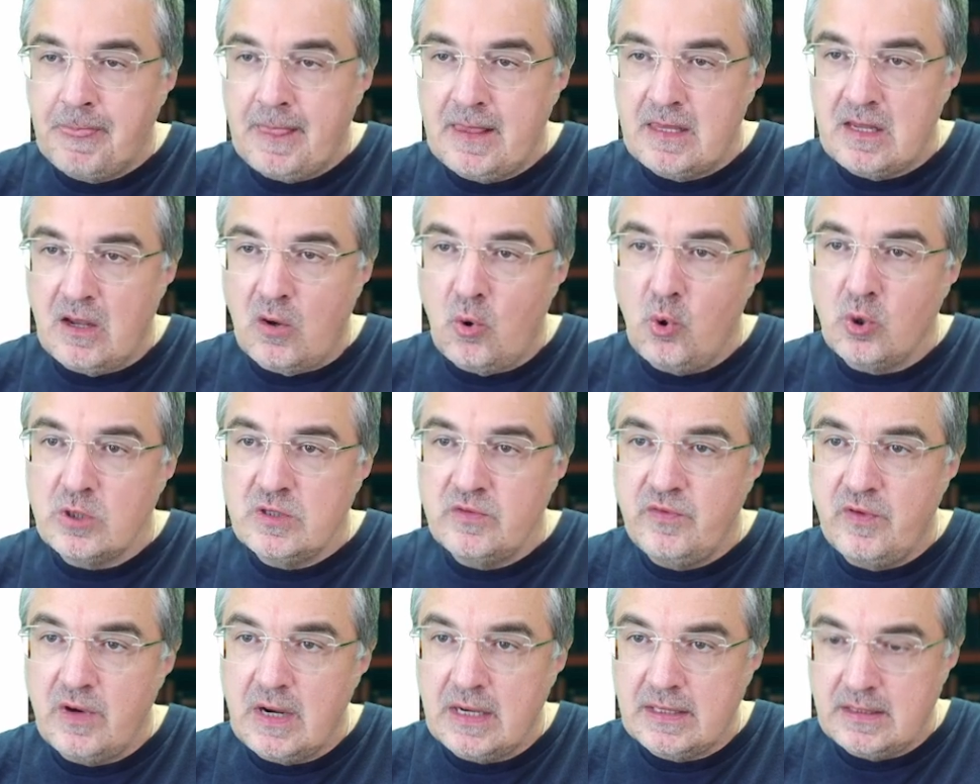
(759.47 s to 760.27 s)
The
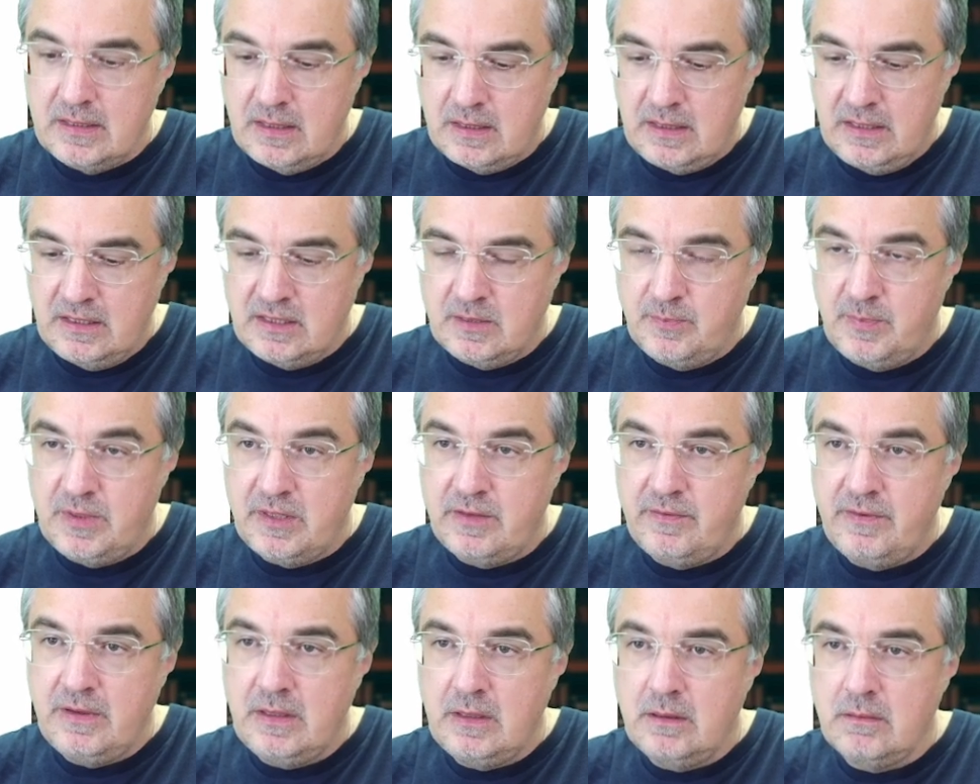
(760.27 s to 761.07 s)
cost factor is
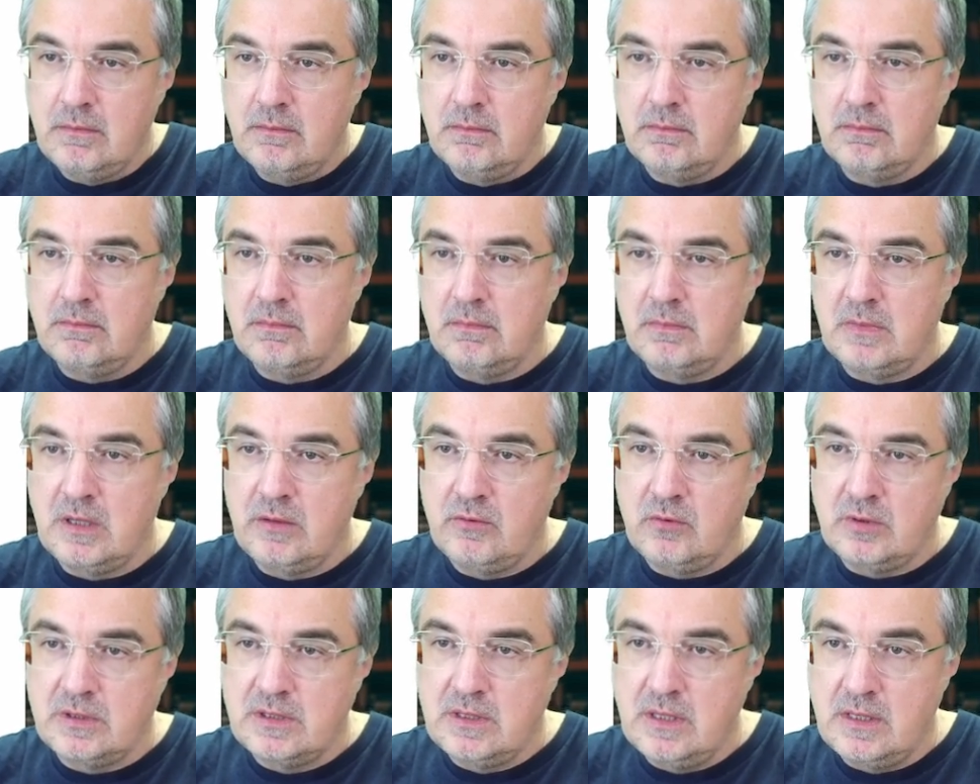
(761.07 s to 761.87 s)
between,
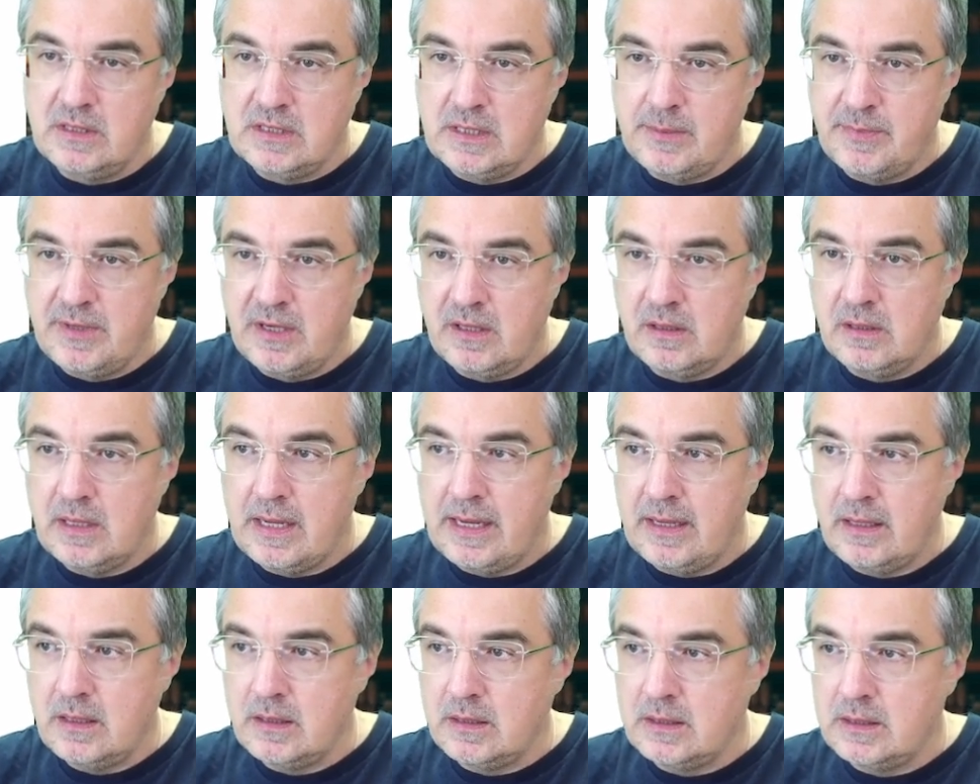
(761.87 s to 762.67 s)
I would say, something
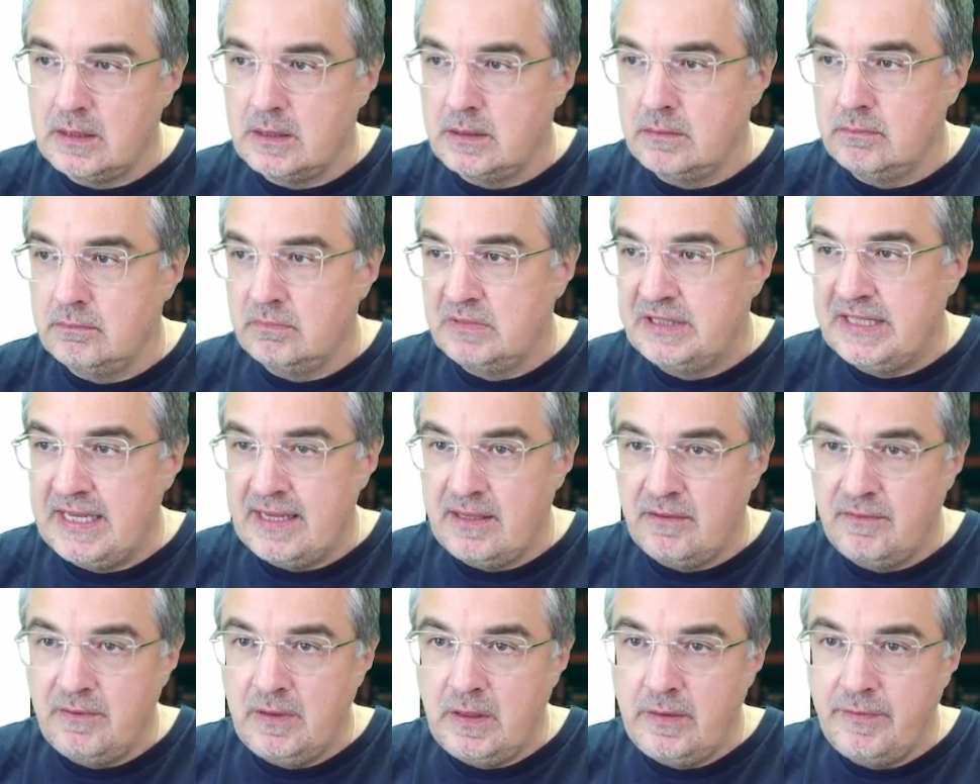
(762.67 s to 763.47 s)
like
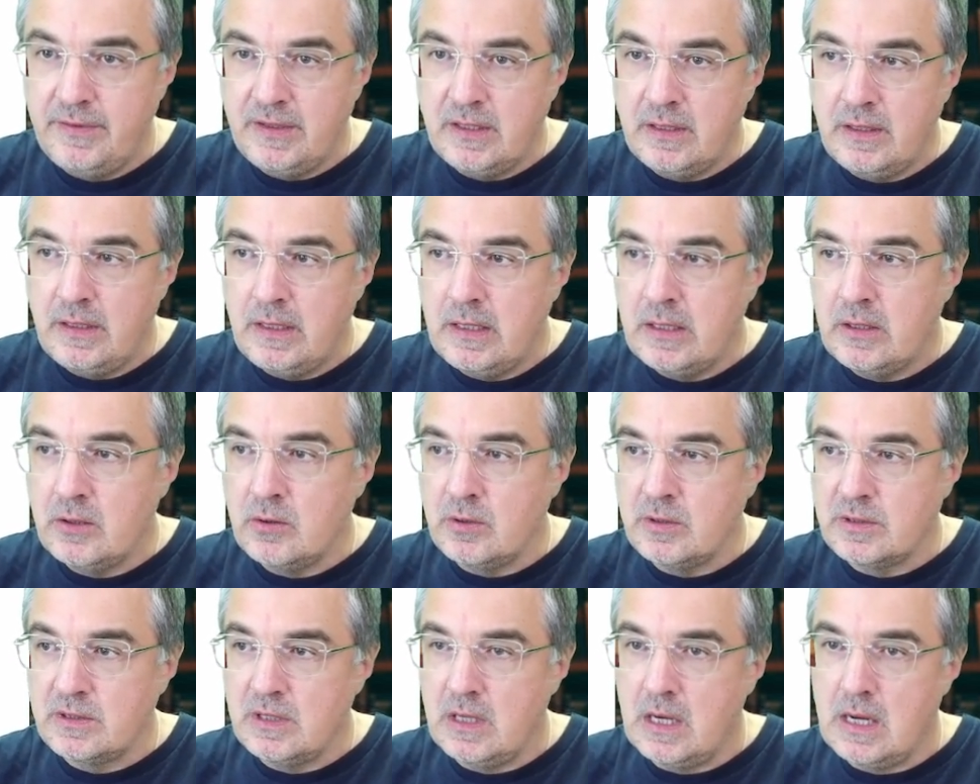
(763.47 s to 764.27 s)
10-50
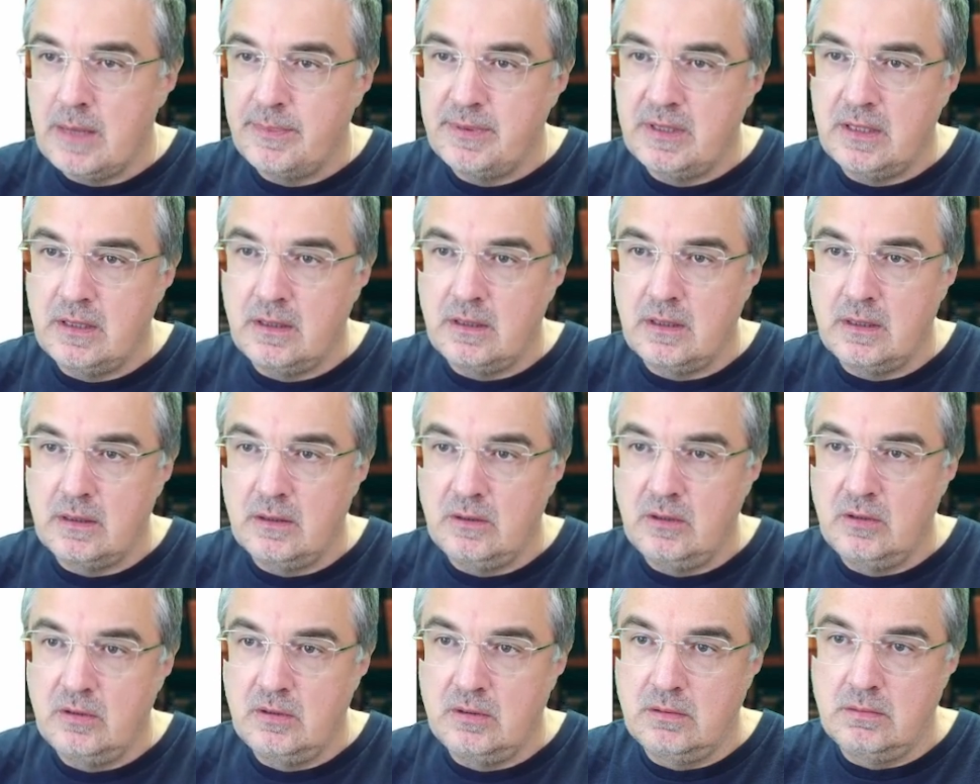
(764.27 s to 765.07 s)
euros after
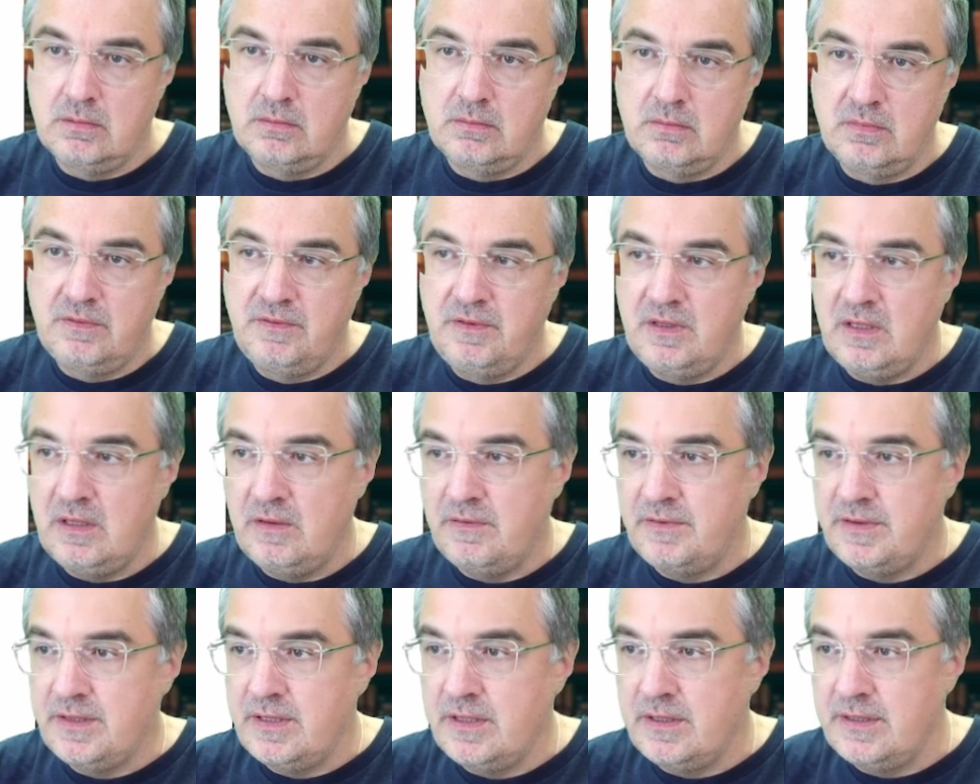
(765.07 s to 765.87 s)

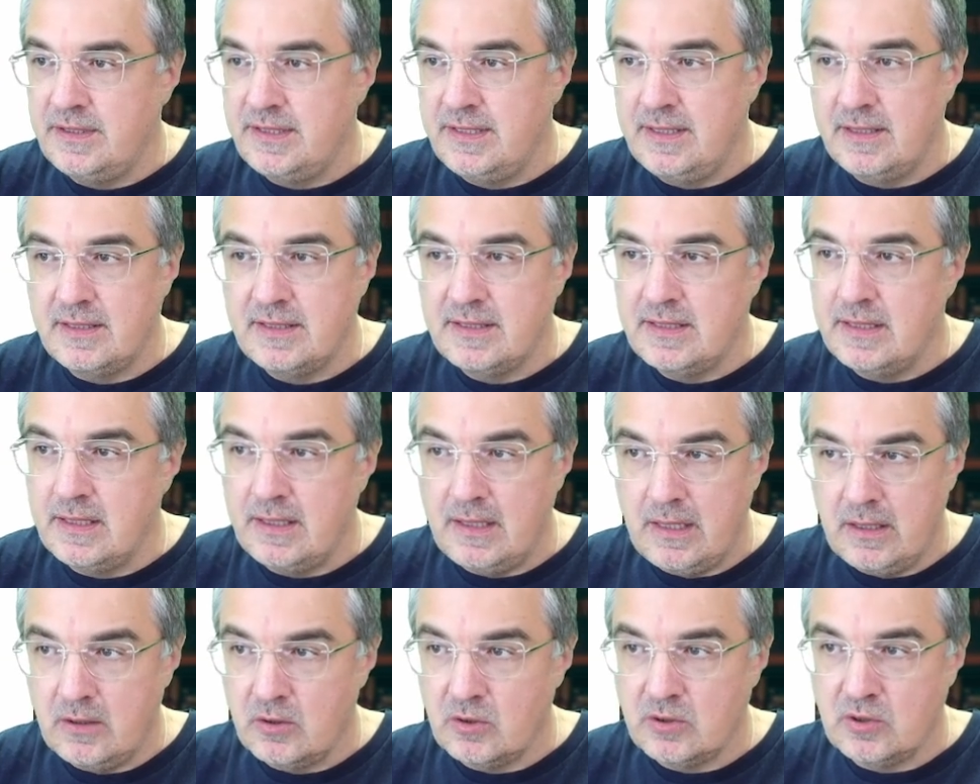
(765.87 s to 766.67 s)
50-60
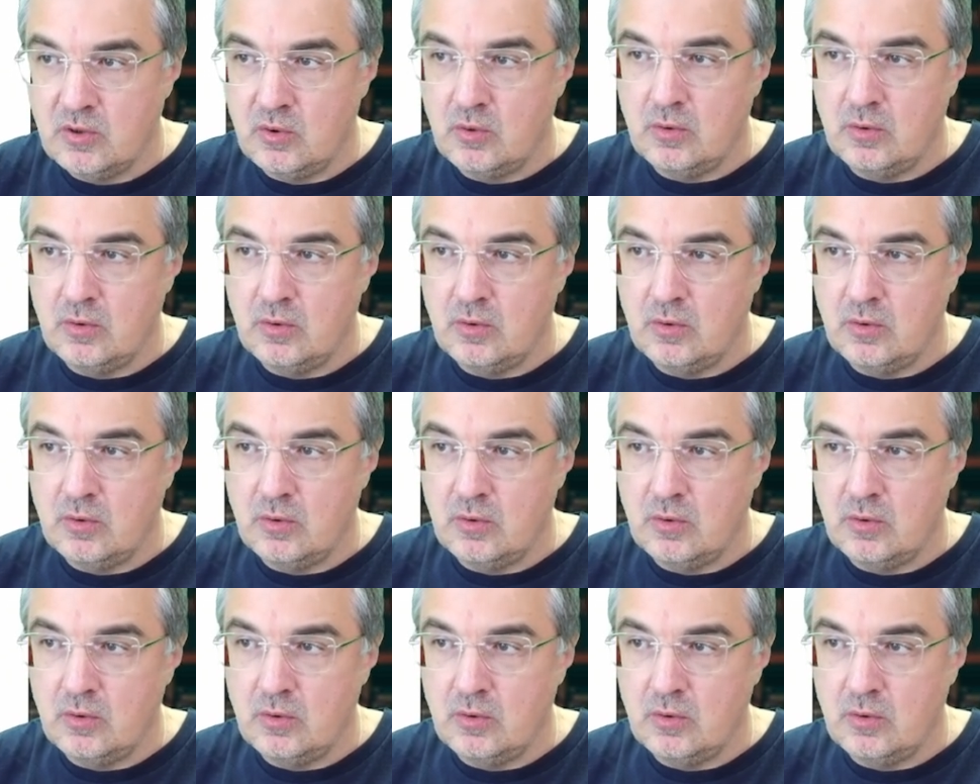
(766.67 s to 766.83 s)
euros.